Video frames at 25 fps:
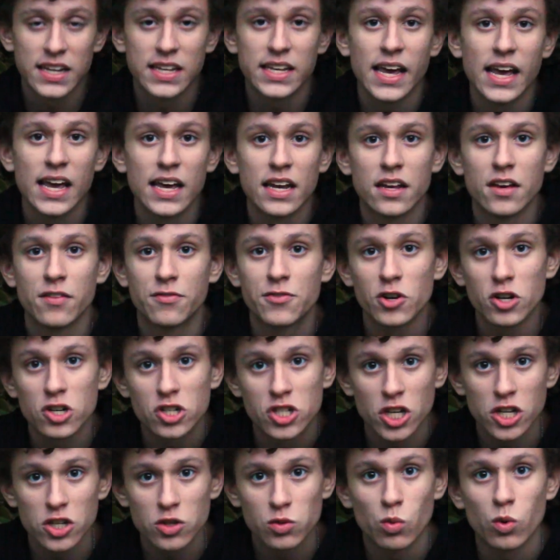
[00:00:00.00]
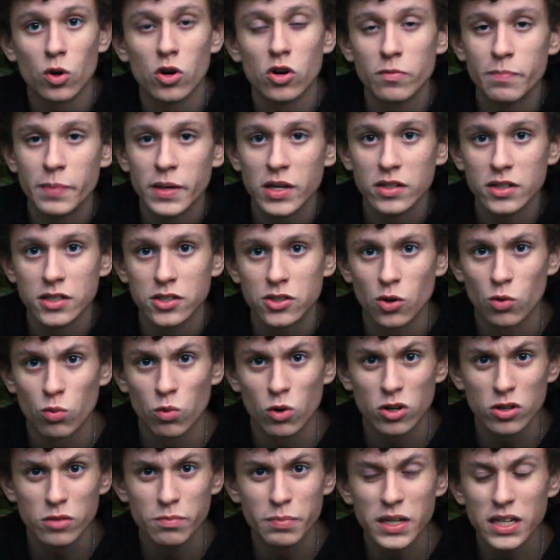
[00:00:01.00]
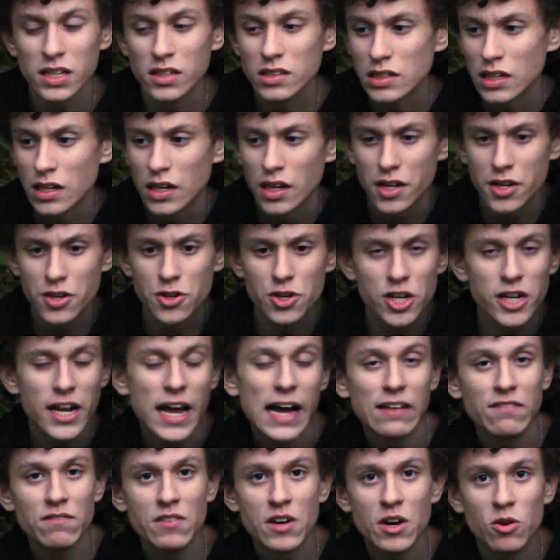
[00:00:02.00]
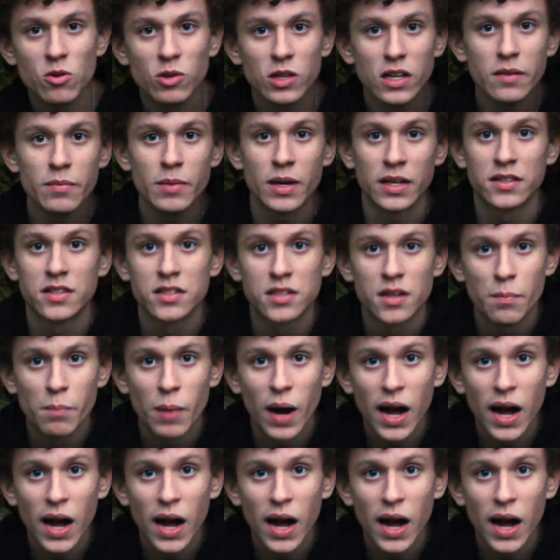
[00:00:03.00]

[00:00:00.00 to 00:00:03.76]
again, if you're just world building to world build, you should have no limits.